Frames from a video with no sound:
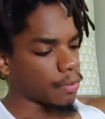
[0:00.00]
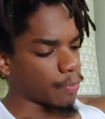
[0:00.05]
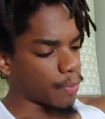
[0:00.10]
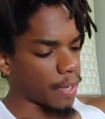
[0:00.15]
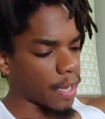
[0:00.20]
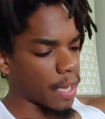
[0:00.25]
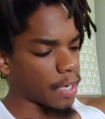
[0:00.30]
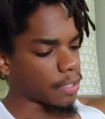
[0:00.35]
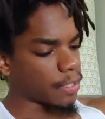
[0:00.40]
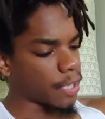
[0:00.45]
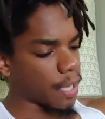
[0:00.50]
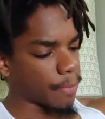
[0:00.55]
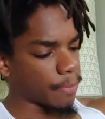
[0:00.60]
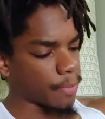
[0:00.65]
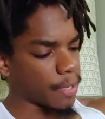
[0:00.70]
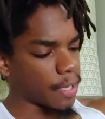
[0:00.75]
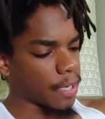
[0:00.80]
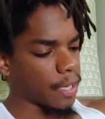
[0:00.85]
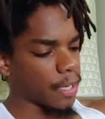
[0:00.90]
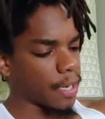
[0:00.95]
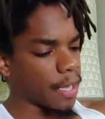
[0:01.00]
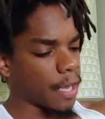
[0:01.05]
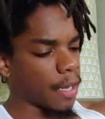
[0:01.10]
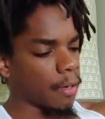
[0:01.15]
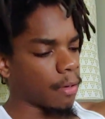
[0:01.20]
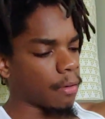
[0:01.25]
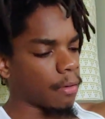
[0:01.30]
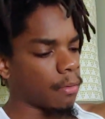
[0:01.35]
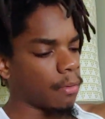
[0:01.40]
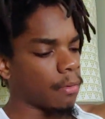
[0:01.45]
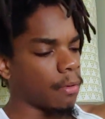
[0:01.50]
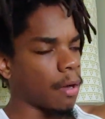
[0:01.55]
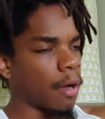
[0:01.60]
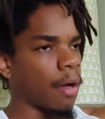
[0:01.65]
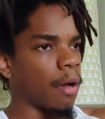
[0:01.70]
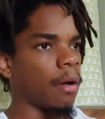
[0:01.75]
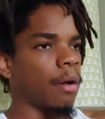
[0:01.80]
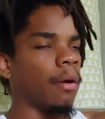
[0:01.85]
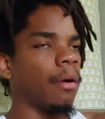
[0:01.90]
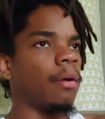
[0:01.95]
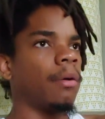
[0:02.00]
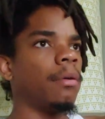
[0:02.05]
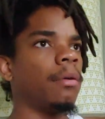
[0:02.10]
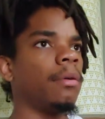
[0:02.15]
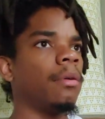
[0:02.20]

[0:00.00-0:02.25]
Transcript: we got to stop thinking that uh,